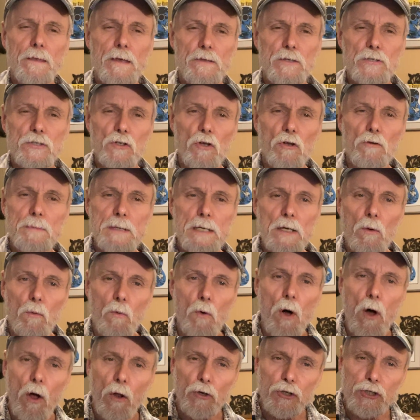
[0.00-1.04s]
This is going to be a
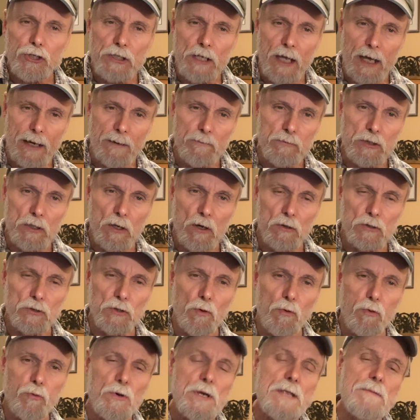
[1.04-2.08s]
waltz time song,
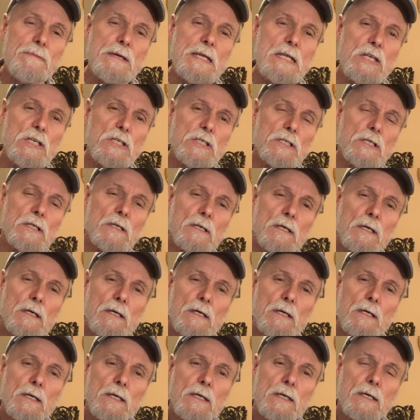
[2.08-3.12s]
so 3 beats
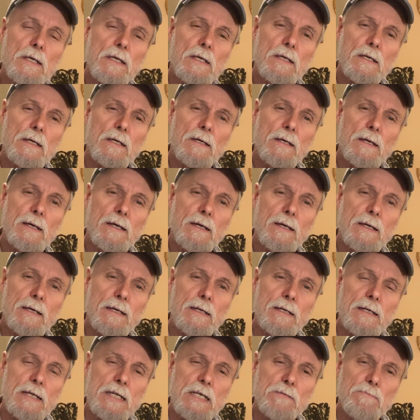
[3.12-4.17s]

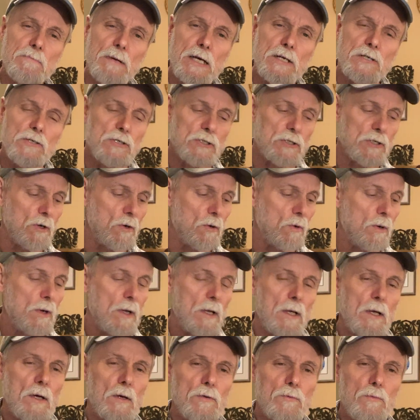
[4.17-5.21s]
in each measure. So
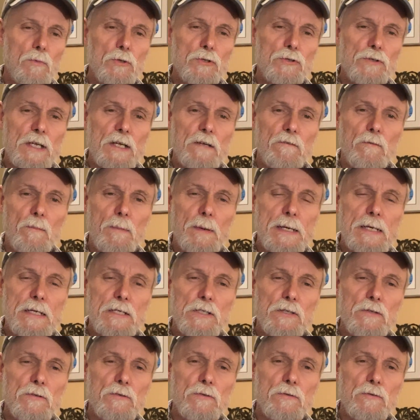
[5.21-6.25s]
we'll think of a
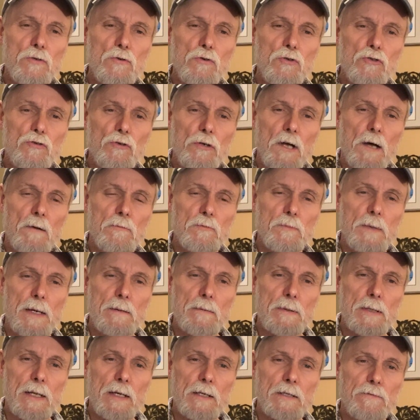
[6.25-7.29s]
bass and 2 strums,
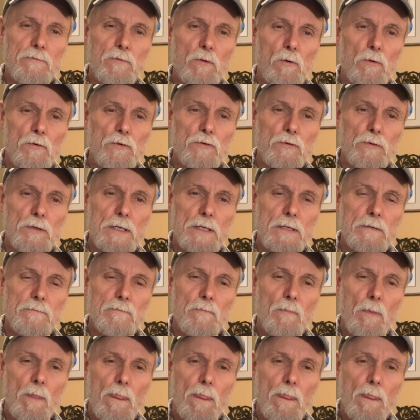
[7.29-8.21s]
maybe like the 4th string.